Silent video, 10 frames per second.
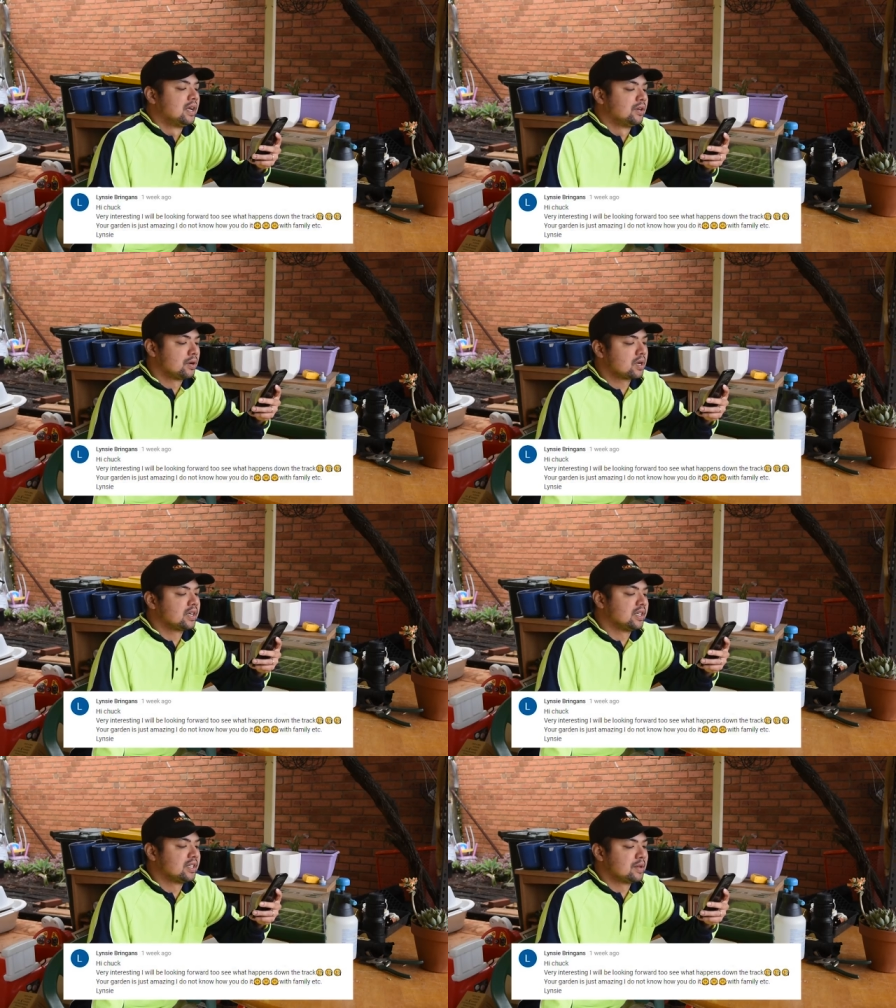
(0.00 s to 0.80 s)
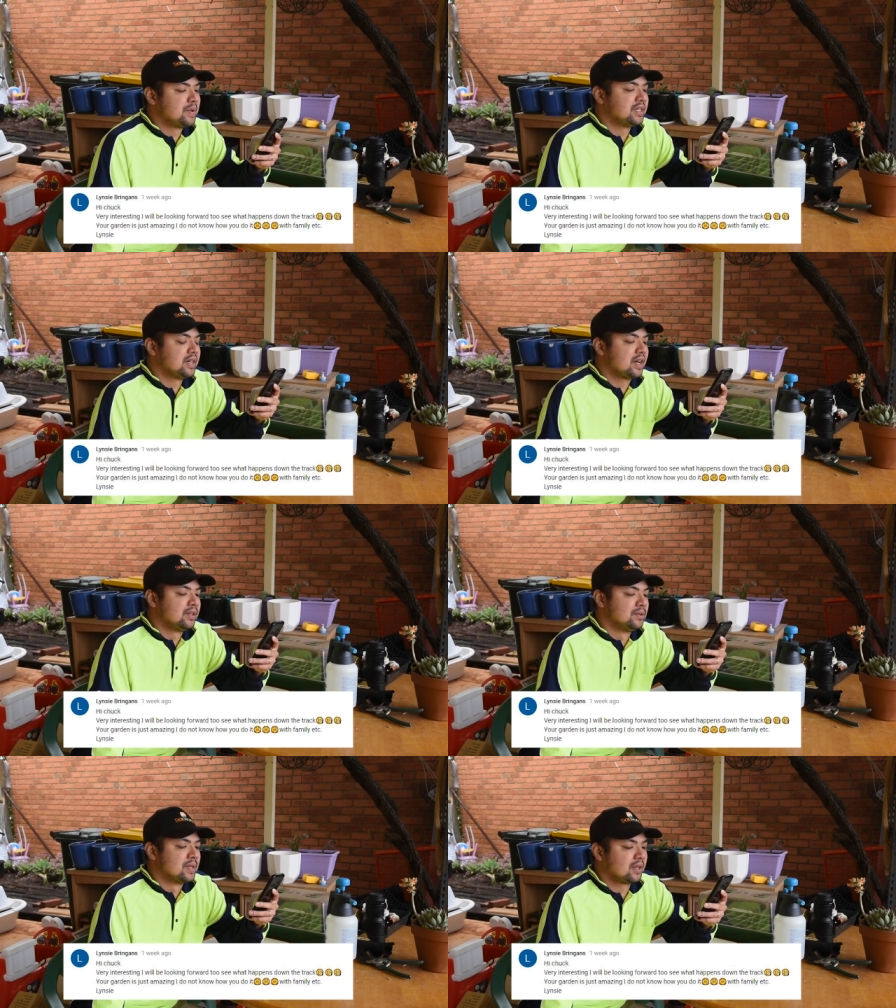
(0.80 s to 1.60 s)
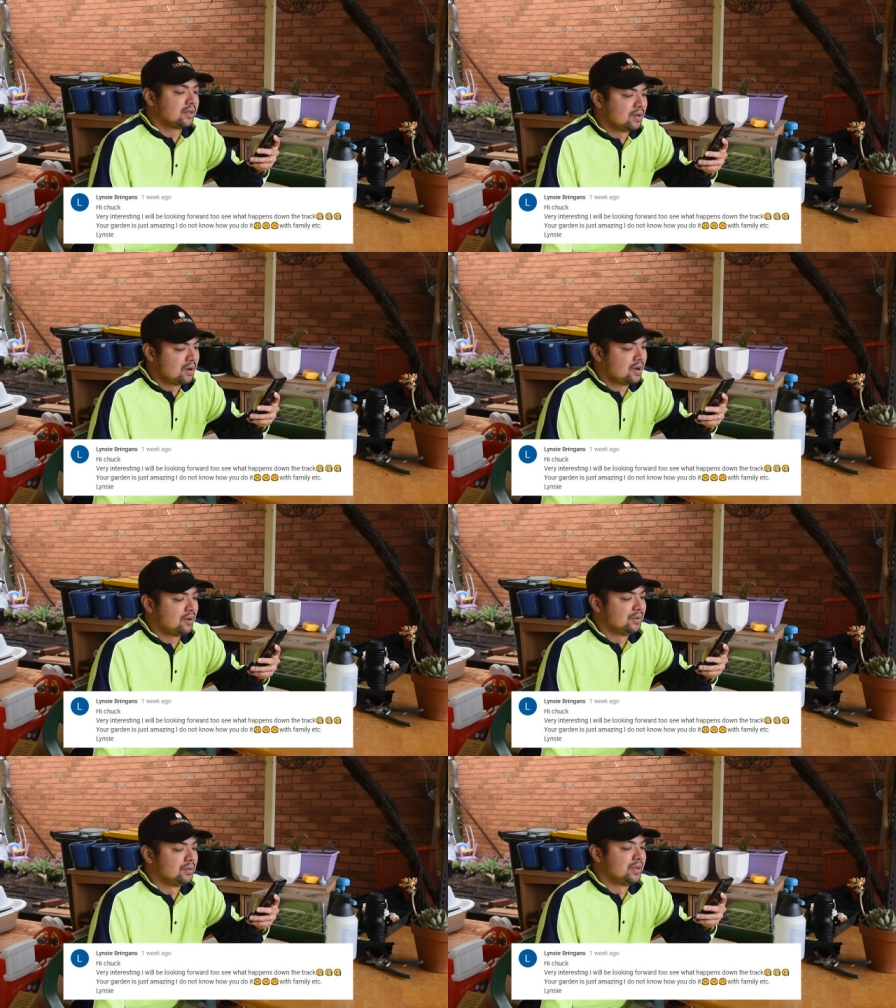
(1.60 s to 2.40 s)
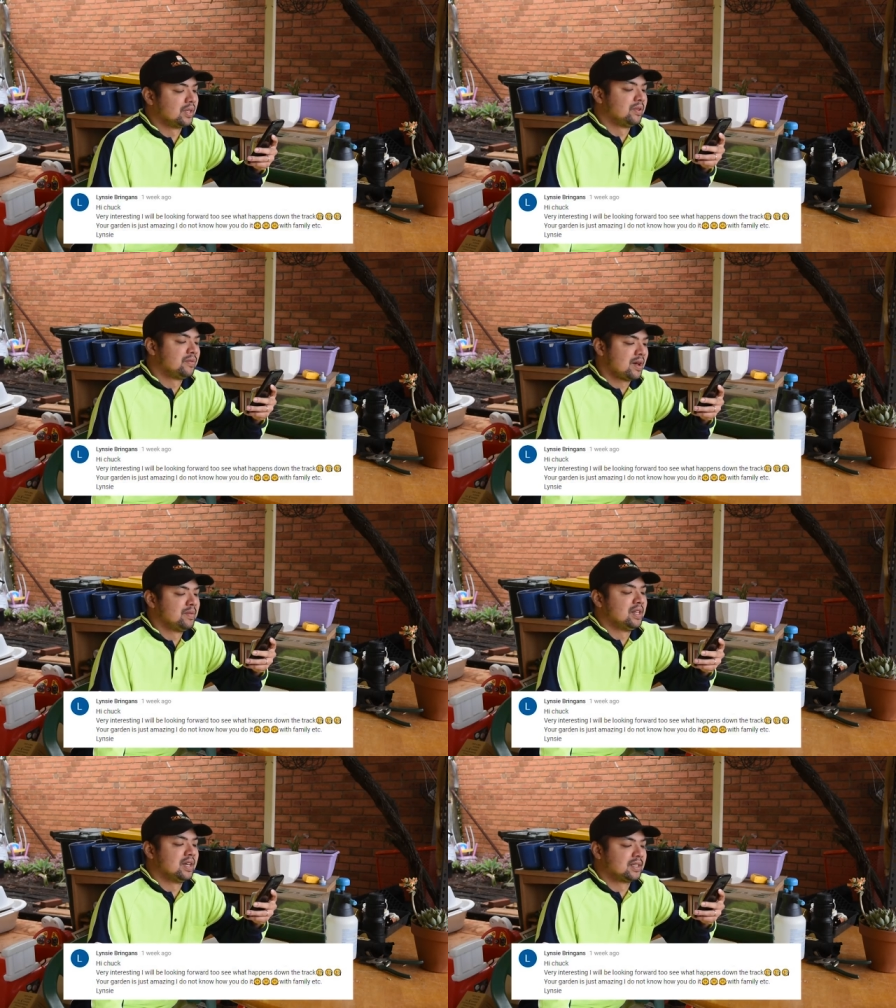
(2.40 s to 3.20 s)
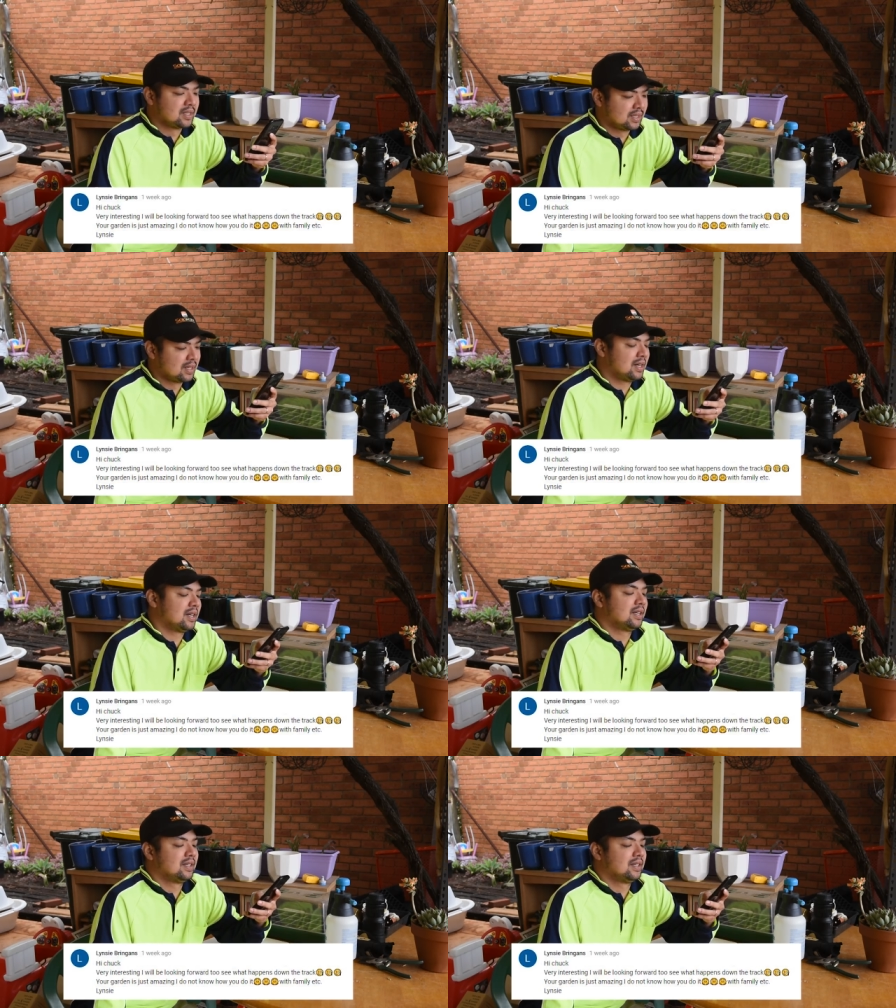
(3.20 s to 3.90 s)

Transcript: Your garden is amazing. I do not know how you do it with family, etc.